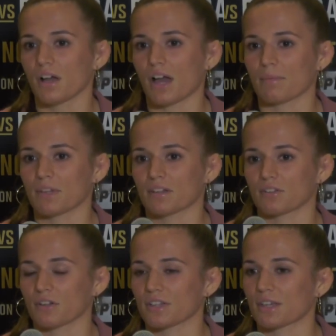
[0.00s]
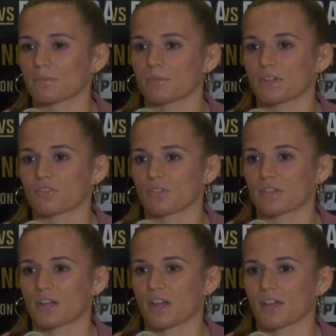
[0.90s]
I mean, as long as I keep the winning streak
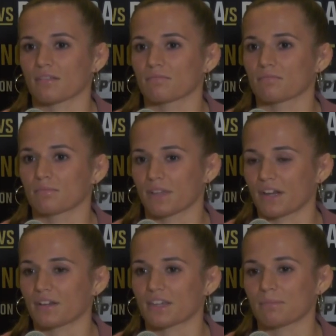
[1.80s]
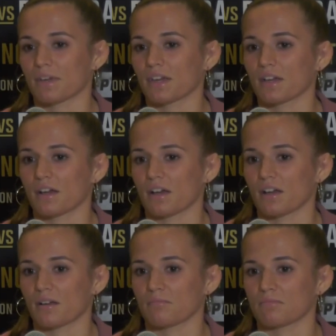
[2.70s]
that I plan on keeping,
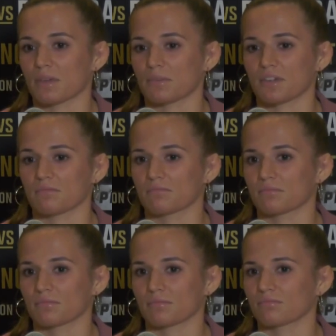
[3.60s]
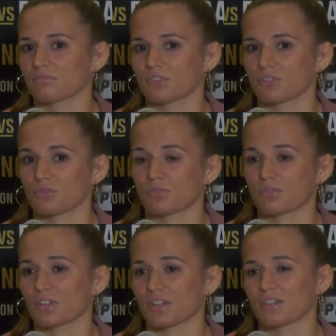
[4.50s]
maybe
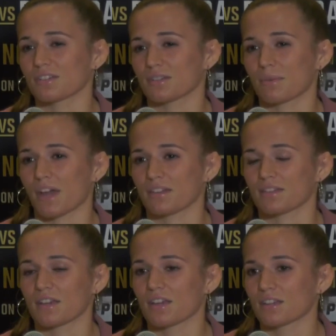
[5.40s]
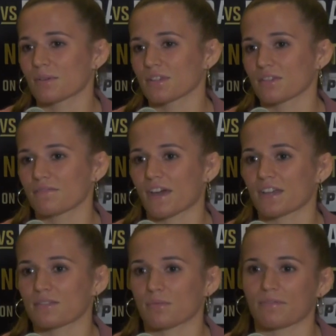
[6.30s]
2-3 years. It depends. Depends on the
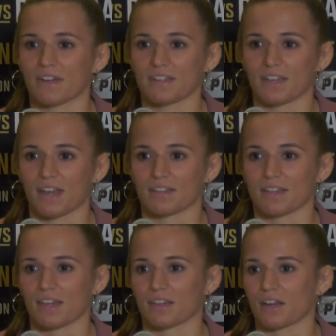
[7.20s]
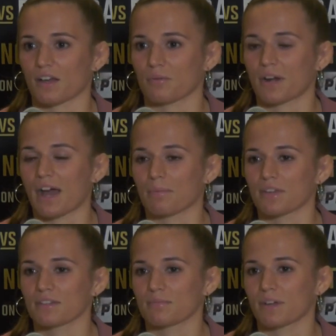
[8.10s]
fights, what fights I can take, what
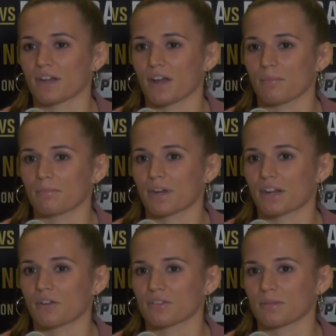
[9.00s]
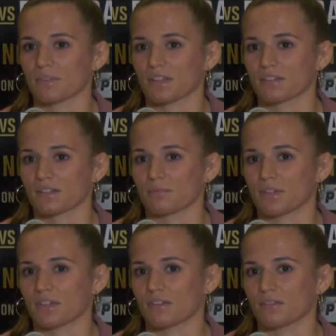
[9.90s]
happens. But I know it's something that's going to
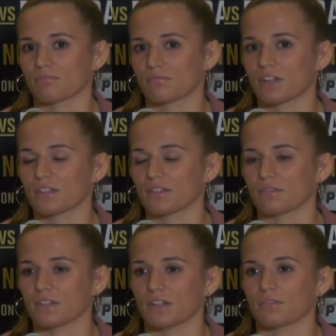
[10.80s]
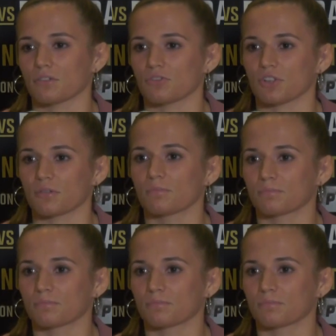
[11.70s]
be in relatively near future.